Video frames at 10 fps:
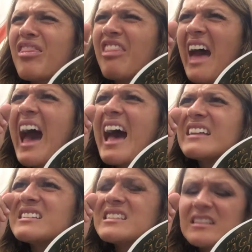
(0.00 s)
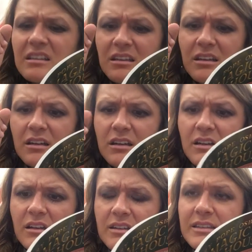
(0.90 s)
that?
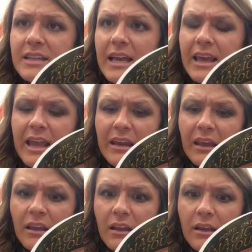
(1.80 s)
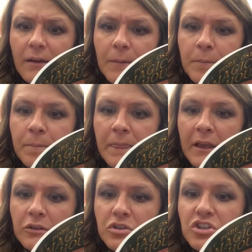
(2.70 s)
Said Annie.
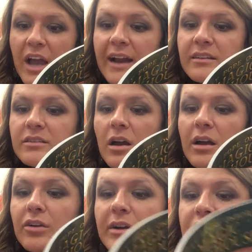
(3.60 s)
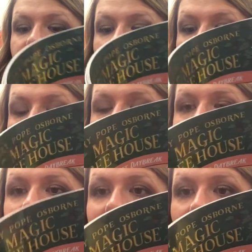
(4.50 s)
Jack saw a creature
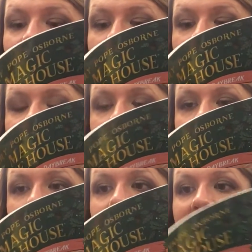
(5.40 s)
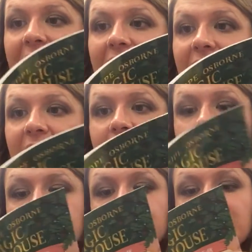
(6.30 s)
that looked like
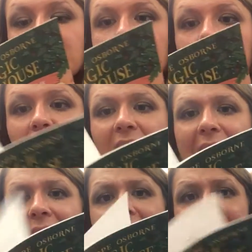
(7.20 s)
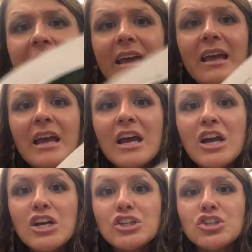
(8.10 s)
a
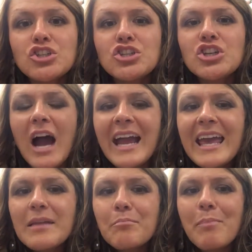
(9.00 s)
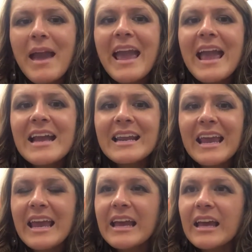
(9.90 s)
giant
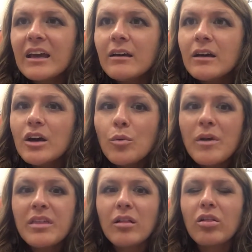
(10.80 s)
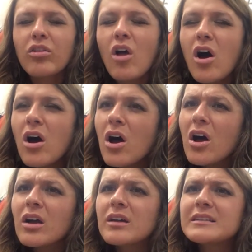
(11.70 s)
pancake with a
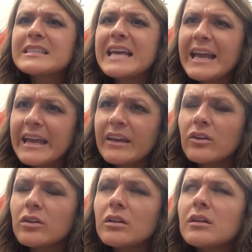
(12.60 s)
long tail.